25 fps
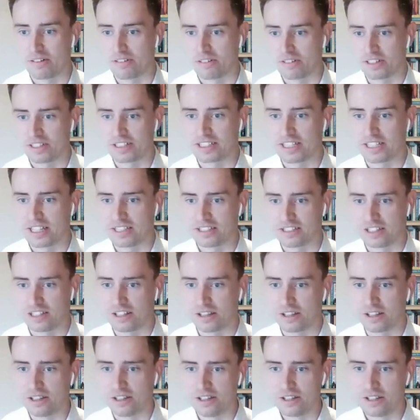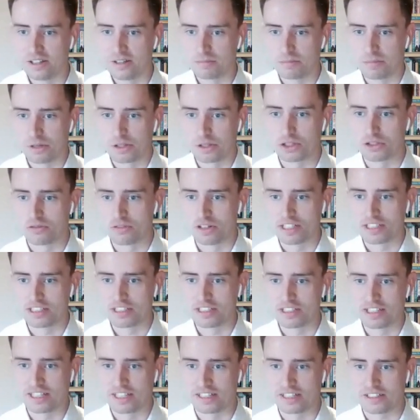I think Tesla most
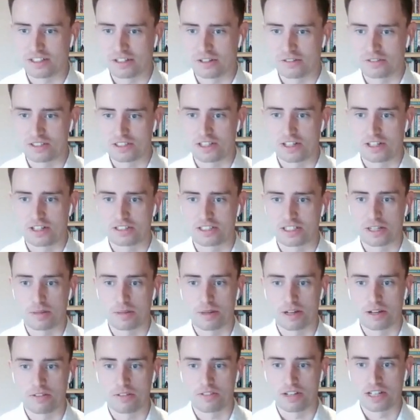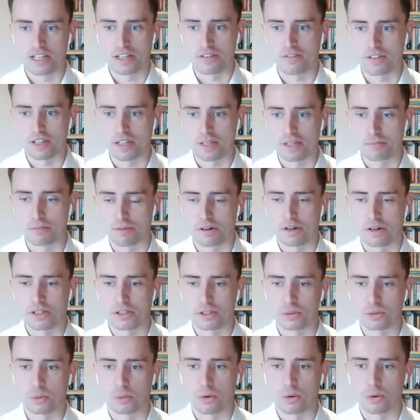recently is kind of starting a bit of an EV
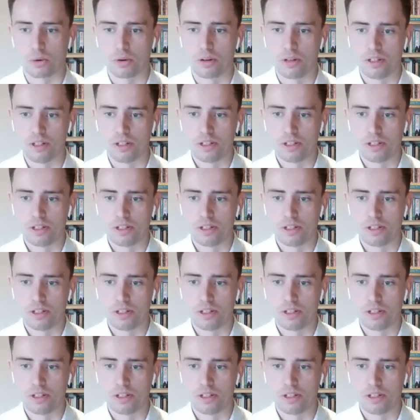price war,